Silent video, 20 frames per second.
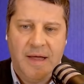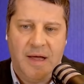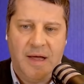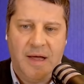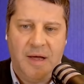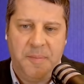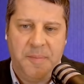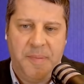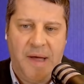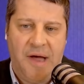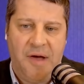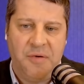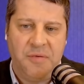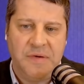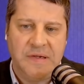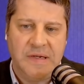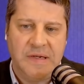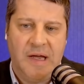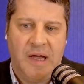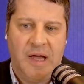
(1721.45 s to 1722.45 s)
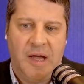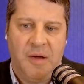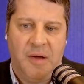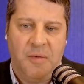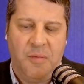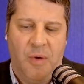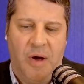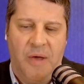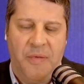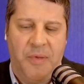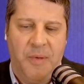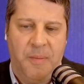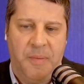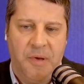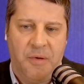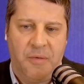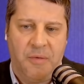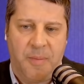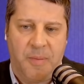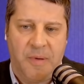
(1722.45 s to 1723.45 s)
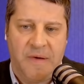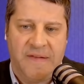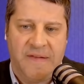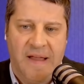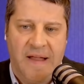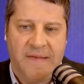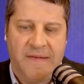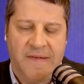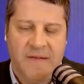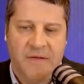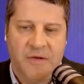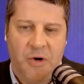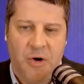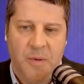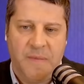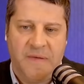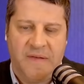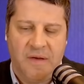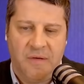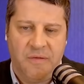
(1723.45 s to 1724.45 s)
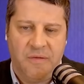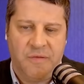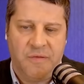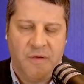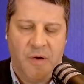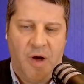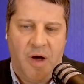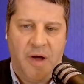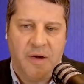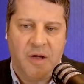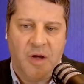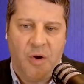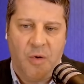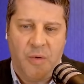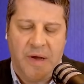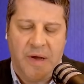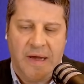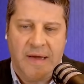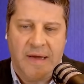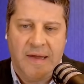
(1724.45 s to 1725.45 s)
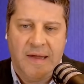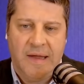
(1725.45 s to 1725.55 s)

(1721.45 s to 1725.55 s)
about what the bill represents in terms of ongoing